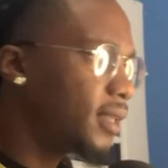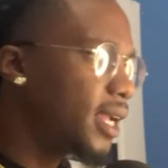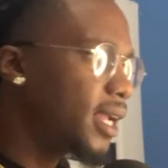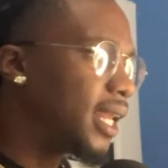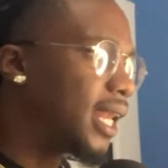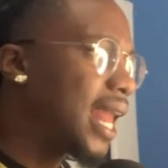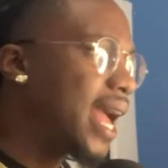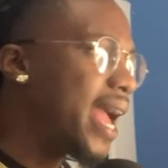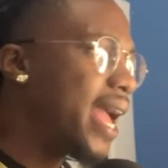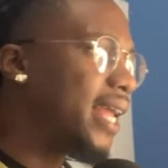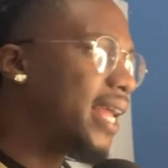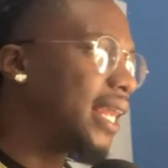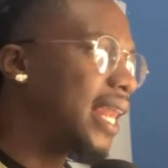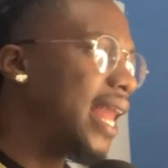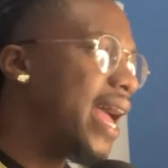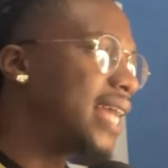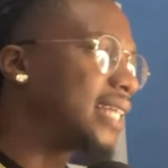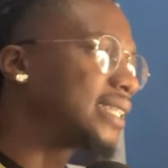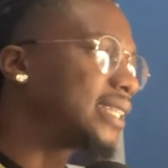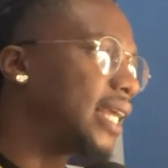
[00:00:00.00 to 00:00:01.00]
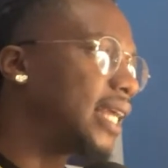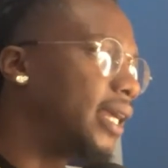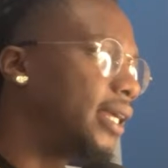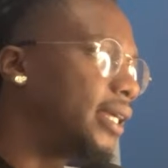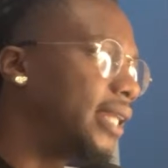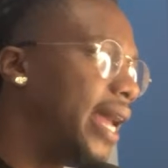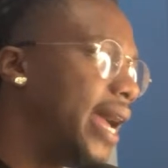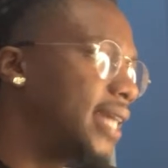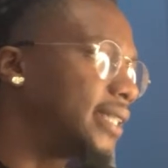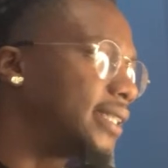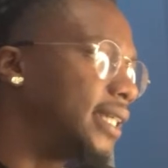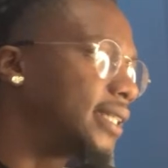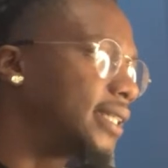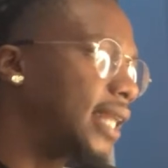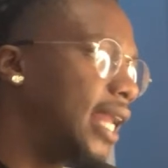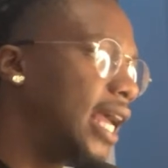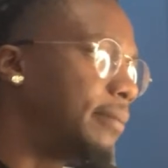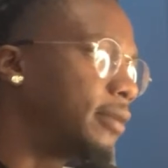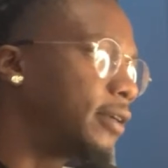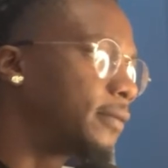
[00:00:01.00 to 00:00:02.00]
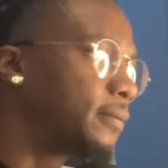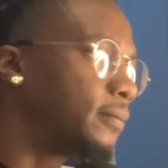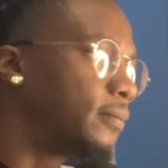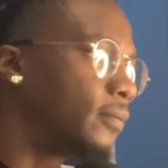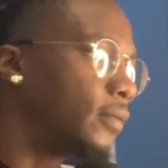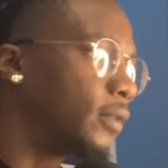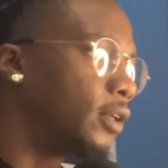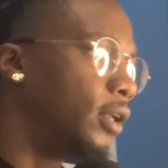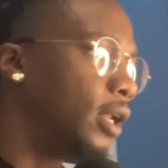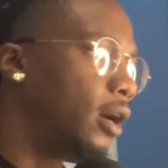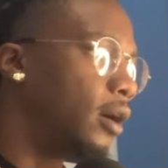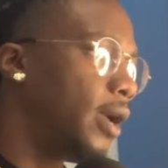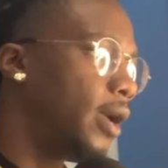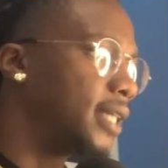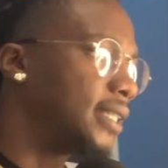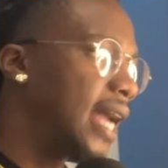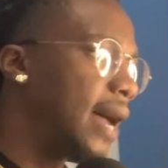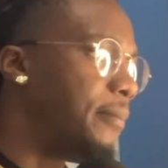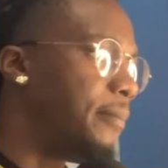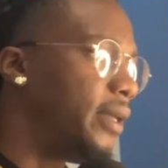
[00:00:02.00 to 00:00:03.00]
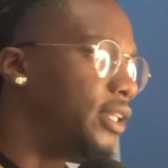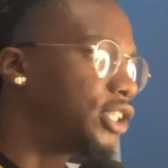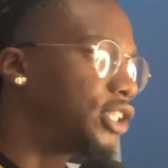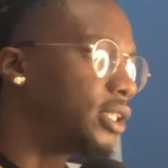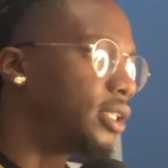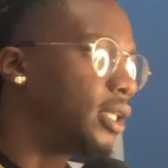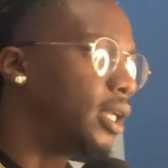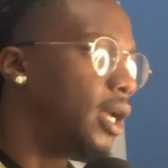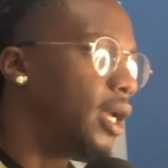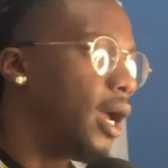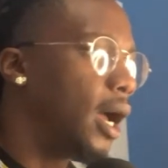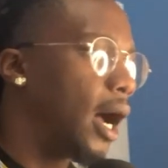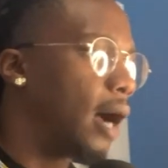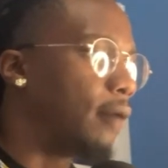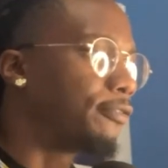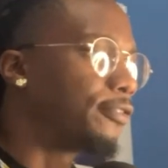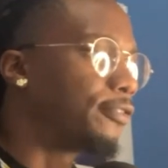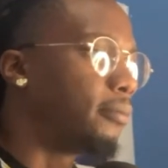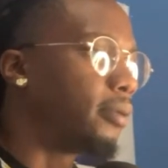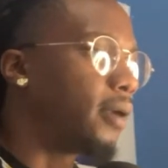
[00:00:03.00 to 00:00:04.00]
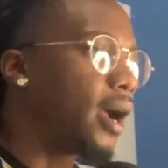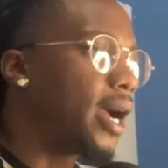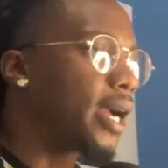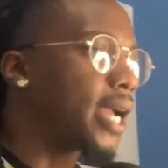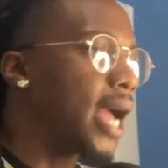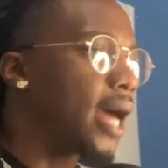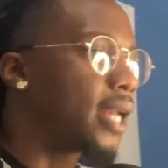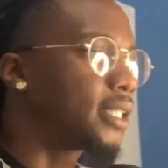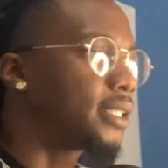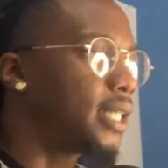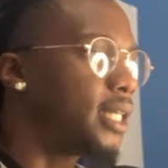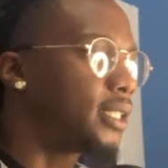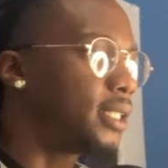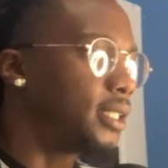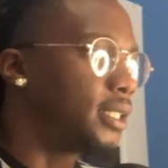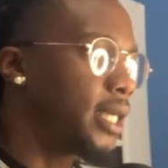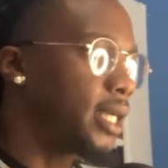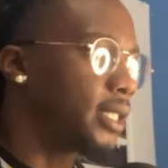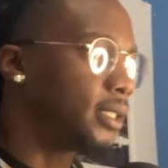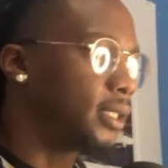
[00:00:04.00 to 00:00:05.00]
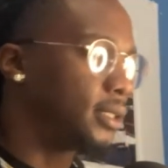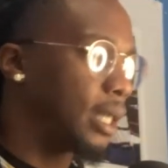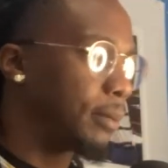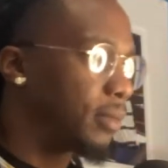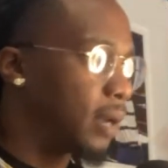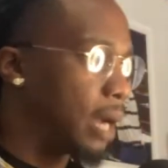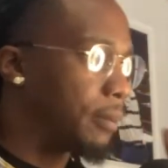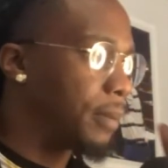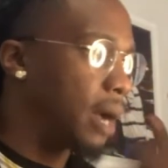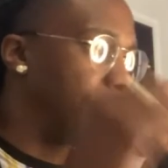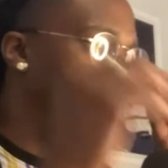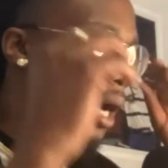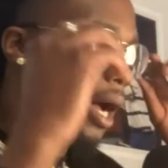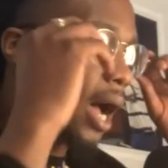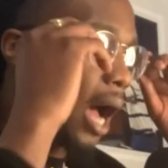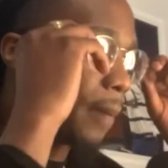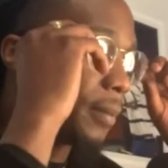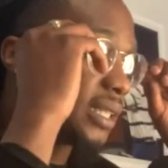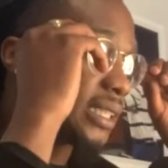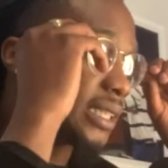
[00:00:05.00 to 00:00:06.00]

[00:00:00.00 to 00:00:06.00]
Last disclaimer. As I mentioned, I'm from Bryan College Station, Texas. I'm a